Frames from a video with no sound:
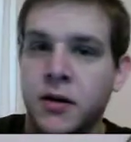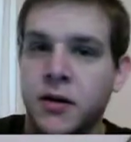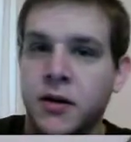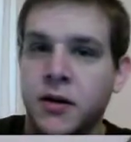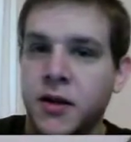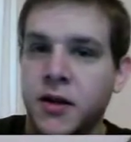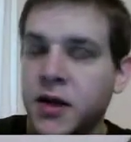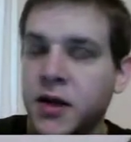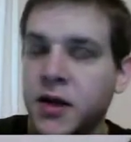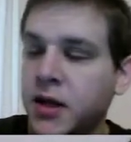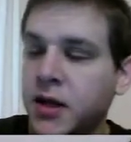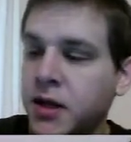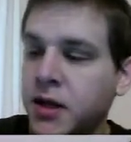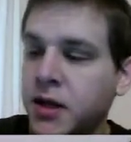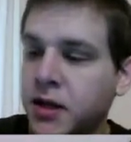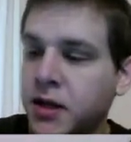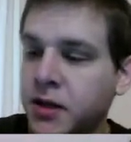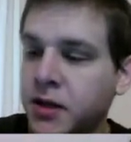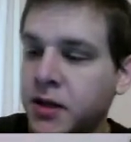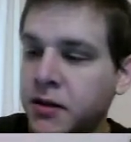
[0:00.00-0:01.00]

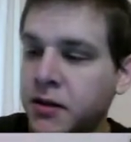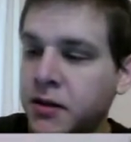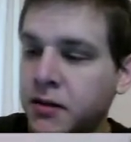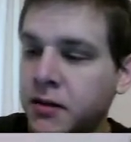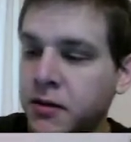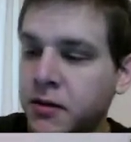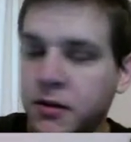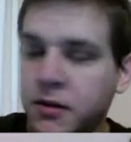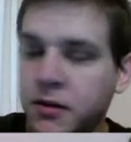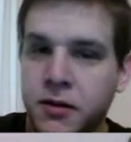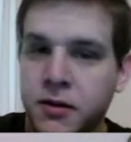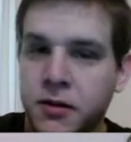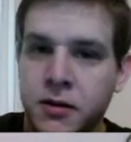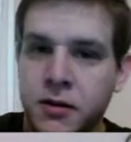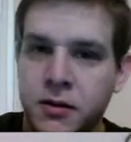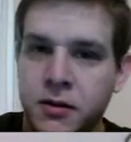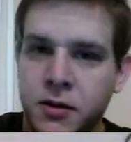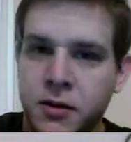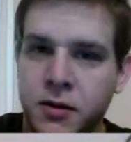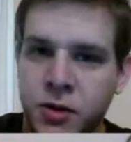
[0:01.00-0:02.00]
the
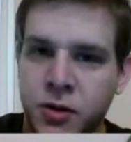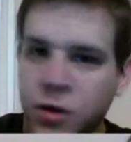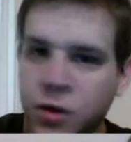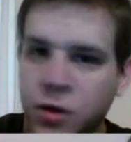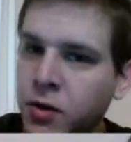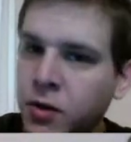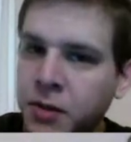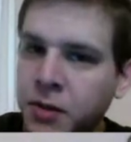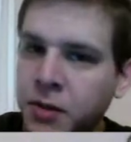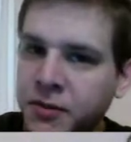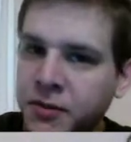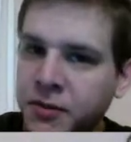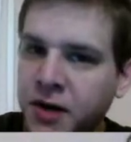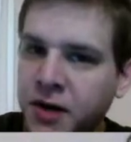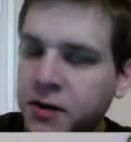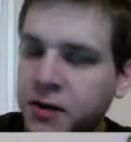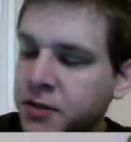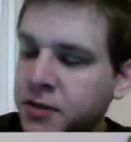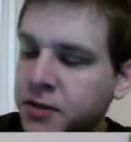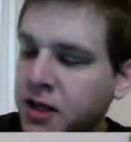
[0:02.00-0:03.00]
total number of
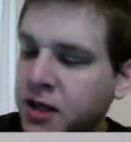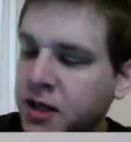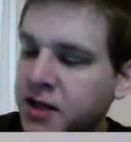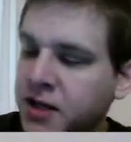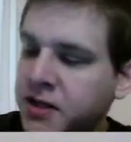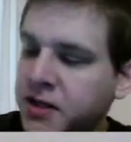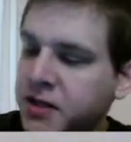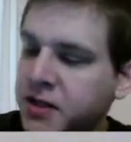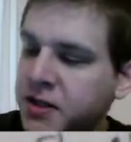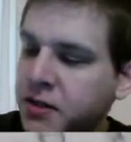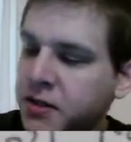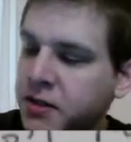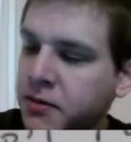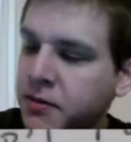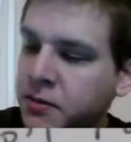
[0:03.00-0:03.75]
congruence classes